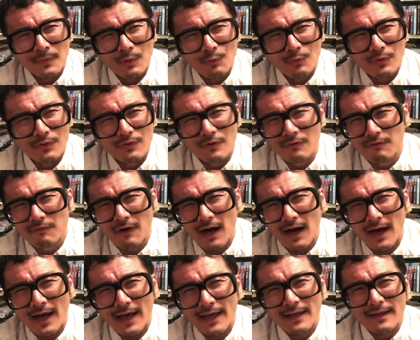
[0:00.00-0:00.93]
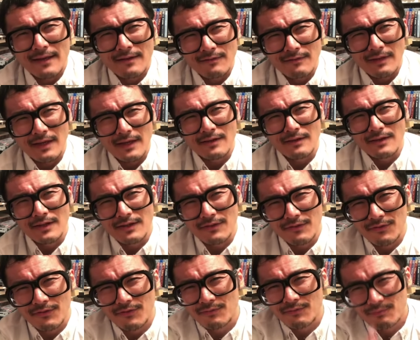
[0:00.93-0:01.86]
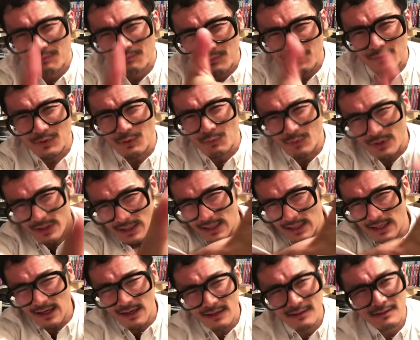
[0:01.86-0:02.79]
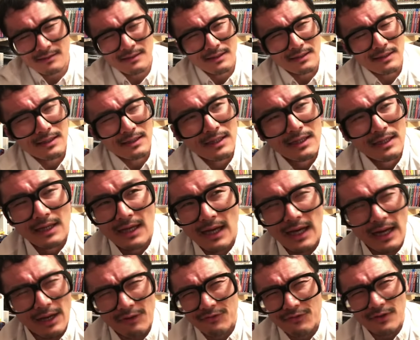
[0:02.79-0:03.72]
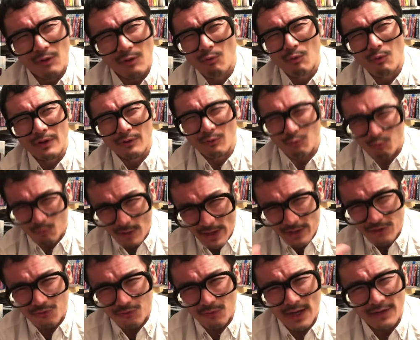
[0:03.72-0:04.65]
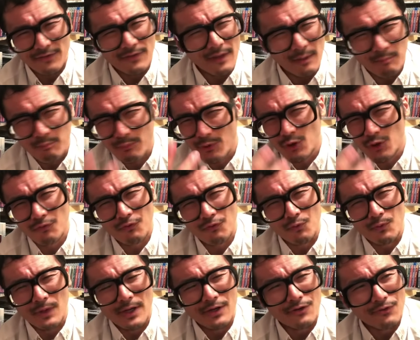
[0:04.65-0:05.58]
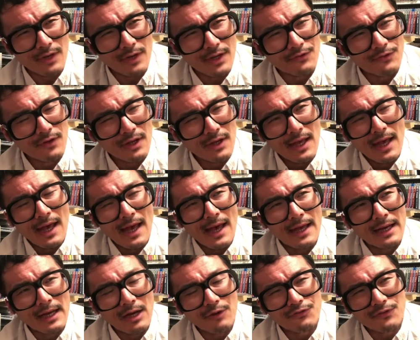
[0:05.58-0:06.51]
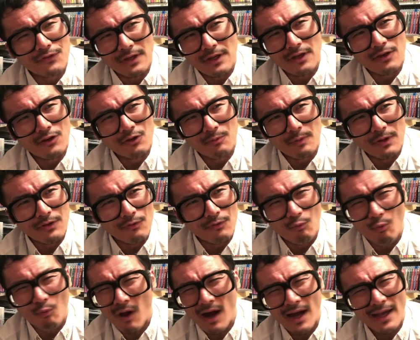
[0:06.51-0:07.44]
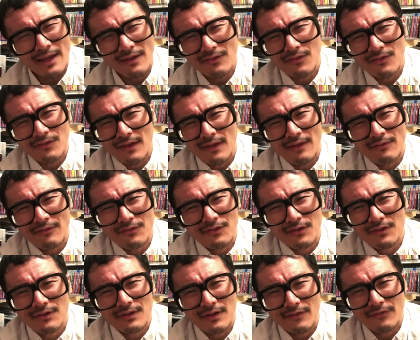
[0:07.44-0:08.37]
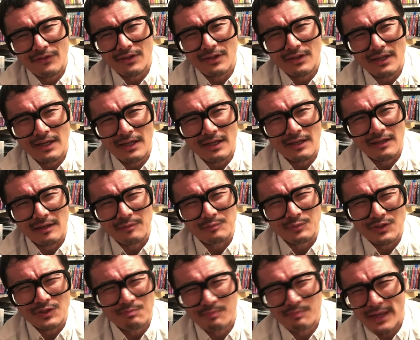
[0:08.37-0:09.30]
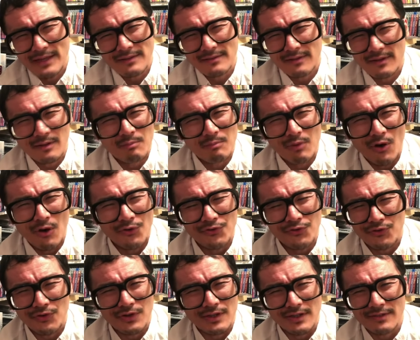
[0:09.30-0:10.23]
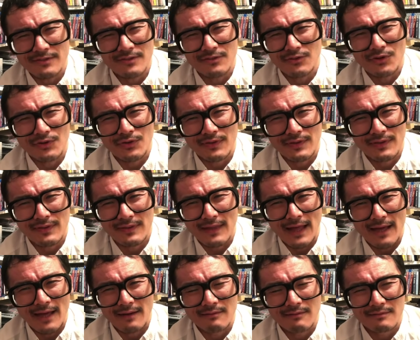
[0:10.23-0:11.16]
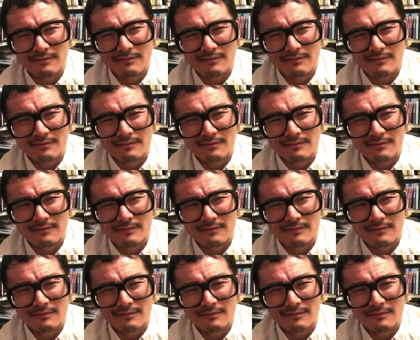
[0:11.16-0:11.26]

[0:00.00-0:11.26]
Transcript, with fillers: with Divine and, and you know, with the gun and, and I was thinking and the red dress, that beautiful red dress. And I was thinking to myself, why is this NC seventeen? Just based on the poster, it doesn't look that